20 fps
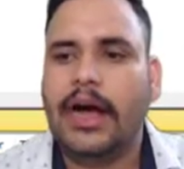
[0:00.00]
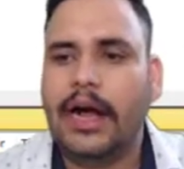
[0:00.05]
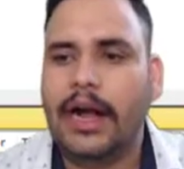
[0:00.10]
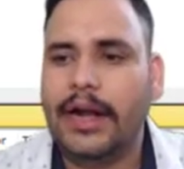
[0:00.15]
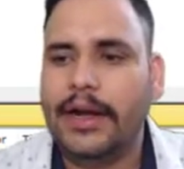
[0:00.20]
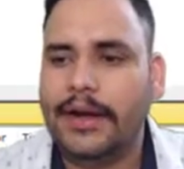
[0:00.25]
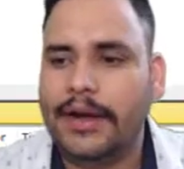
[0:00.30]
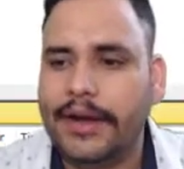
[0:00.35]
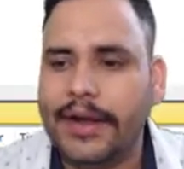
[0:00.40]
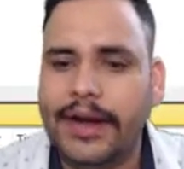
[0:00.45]

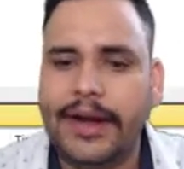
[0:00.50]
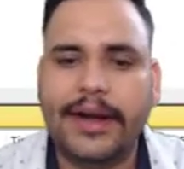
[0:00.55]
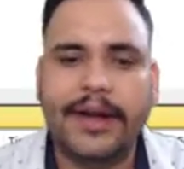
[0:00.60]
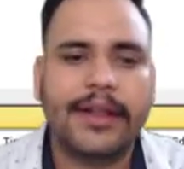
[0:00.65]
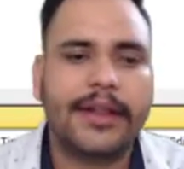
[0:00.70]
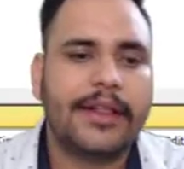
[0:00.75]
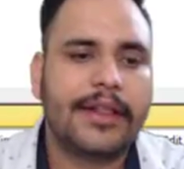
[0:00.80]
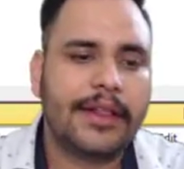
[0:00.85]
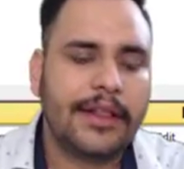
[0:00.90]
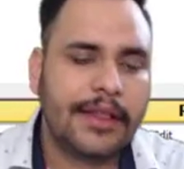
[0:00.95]

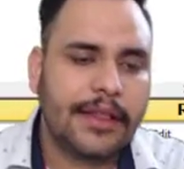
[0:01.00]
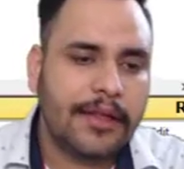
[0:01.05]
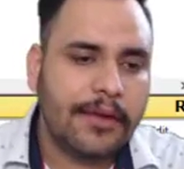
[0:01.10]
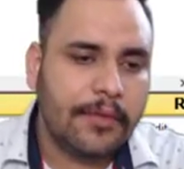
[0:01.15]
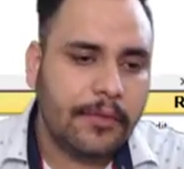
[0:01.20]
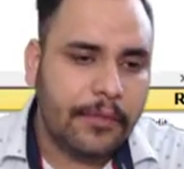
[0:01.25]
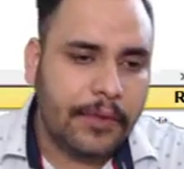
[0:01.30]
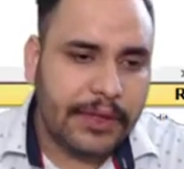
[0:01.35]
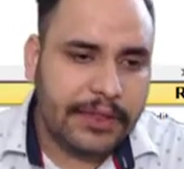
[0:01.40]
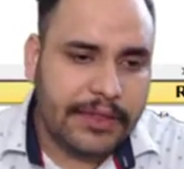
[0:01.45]
100
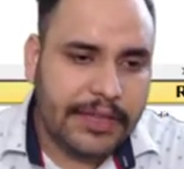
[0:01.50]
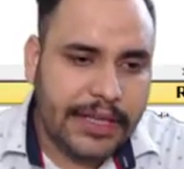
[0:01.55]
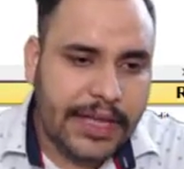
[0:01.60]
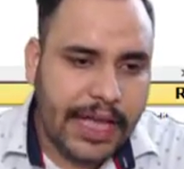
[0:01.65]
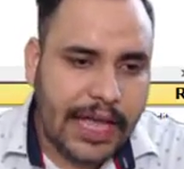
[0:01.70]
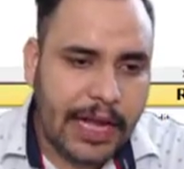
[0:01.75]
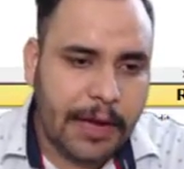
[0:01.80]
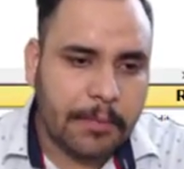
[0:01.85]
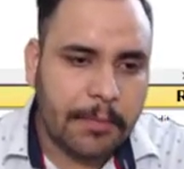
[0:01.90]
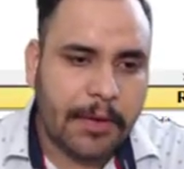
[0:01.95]
with the
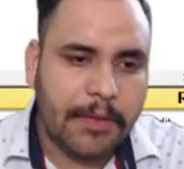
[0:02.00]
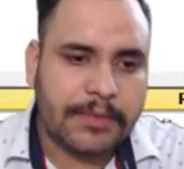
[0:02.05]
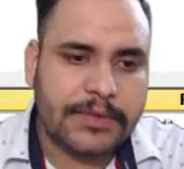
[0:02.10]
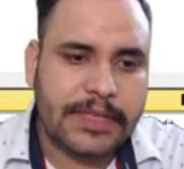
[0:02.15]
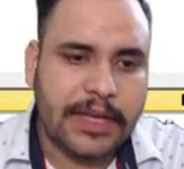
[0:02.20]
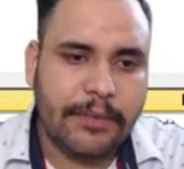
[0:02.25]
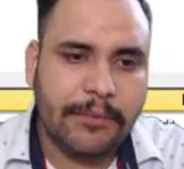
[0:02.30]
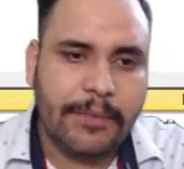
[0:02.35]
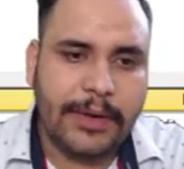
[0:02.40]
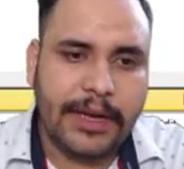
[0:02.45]
help of
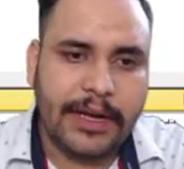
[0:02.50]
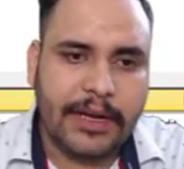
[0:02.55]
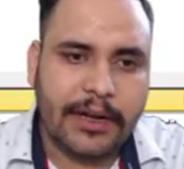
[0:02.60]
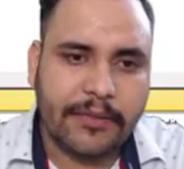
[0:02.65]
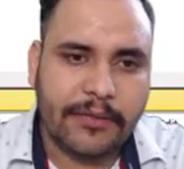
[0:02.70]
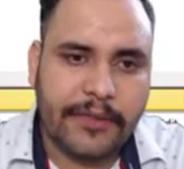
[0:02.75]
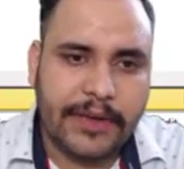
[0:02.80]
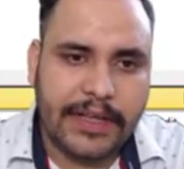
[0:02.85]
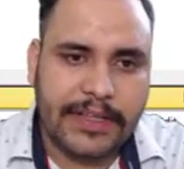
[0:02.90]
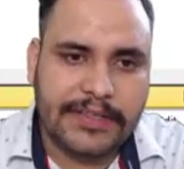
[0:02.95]
sub
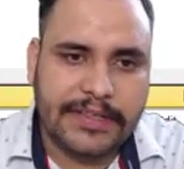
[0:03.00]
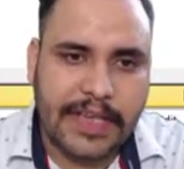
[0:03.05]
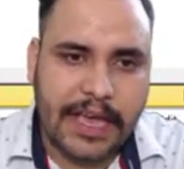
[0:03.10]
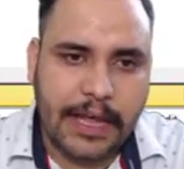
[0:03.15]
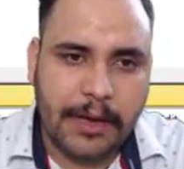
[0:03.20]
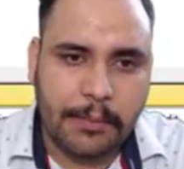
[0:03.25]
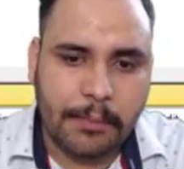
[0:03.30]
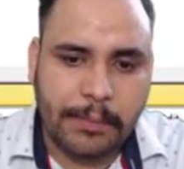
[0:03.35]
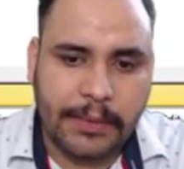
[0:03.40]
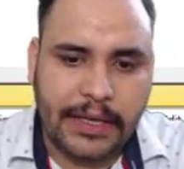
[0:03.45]
interface
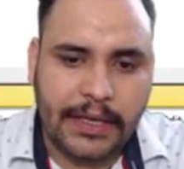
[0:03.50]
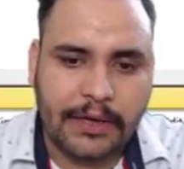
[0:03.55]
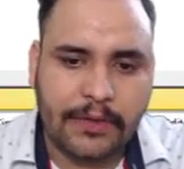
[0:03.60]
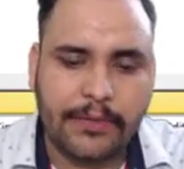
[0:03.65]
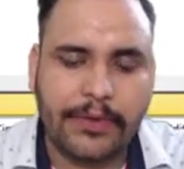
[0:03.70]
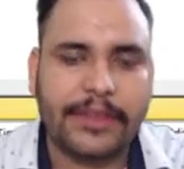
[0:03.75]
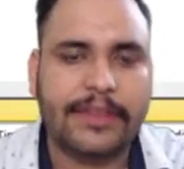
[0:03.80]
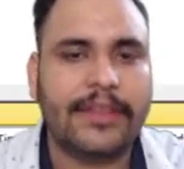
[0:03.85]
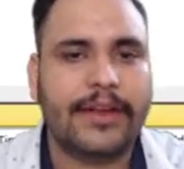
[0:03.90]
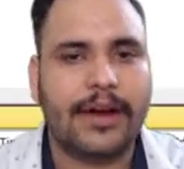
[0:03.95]
can ping
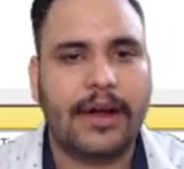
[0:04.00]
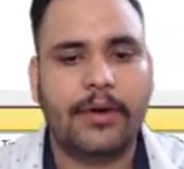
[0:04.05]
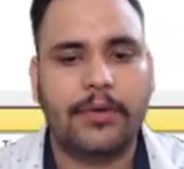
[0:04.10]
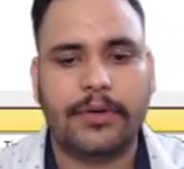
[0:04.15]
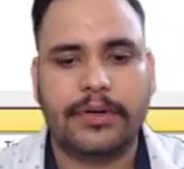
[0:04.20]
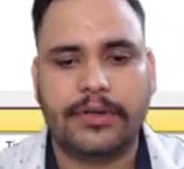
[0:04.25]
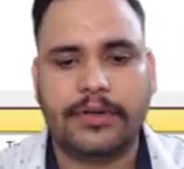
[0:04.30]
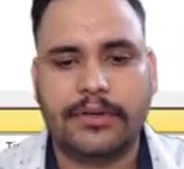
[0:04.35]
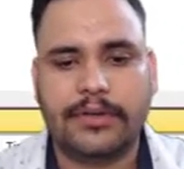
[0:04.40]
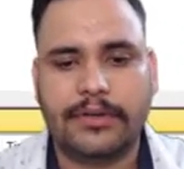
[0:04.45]
with the
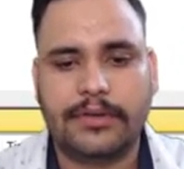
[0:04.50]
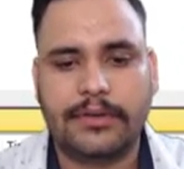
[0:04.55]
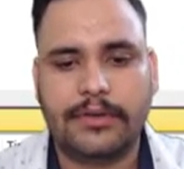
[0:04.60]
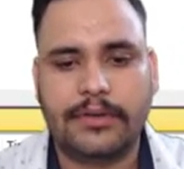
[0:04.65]
router.